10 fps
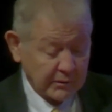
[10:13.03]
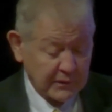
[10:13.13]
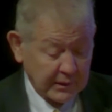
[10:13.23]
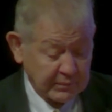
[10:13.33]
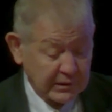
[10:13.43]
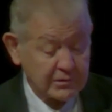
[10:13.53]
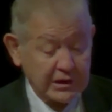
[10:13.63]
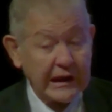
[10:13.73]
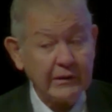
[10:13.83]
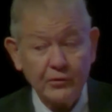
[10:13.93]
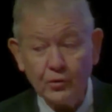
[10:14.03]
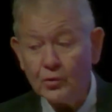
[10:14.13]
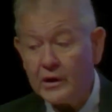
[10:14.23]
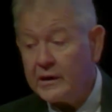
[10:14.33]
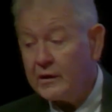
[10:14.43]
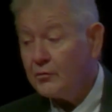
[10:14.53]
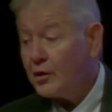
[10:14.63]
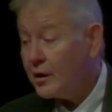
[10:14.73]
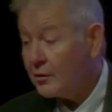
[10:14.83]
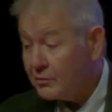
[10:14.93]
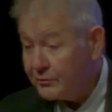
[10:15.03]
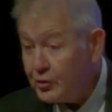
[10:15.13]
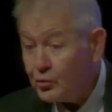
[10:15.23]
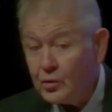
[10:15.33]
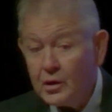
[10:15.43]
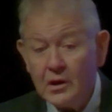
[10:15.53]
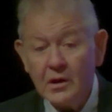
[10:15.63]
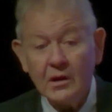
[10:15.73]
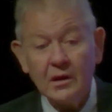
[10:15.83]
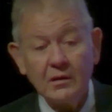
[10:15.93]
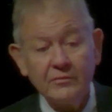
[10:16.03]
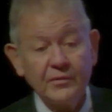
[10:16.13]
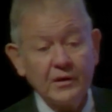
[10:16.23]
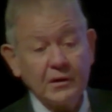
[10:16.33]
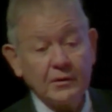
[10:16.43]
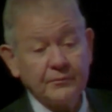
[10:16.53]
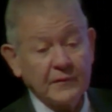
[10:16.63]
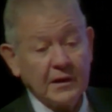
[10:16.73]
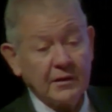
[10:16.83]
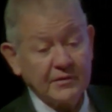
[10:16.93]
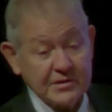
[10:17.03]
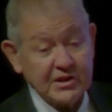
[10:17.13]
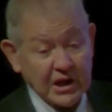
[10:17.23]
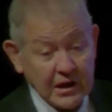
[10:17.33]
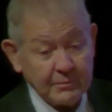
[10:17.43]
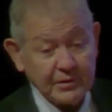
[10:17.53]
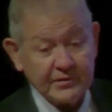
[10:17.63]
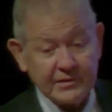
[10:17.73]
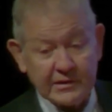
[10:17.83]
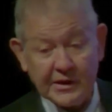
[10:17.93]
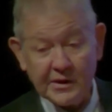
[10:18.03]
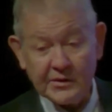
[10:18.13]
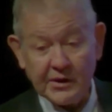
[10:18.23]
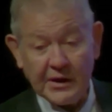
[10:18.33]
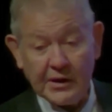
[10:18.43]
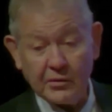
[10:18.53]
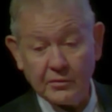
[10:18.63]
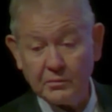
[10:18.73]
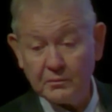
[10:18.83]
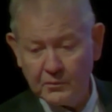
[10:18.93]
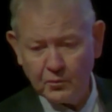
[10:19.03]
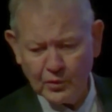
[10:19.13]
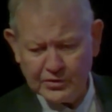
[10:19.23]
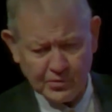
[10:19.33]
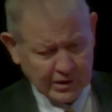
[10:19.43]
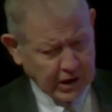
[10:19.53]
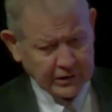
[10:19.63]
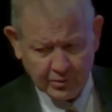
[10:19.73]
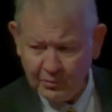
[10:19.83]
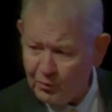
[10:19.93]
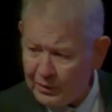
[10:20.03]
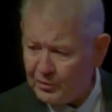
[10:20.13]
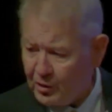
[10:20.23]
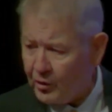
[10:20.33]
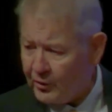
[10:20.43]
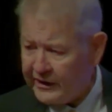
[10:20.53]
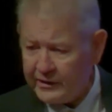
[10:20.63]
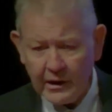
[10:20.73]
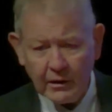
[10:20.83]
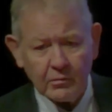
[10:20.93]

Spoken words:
Bill gave you a review of this campus and how we sort of got to where we are right now.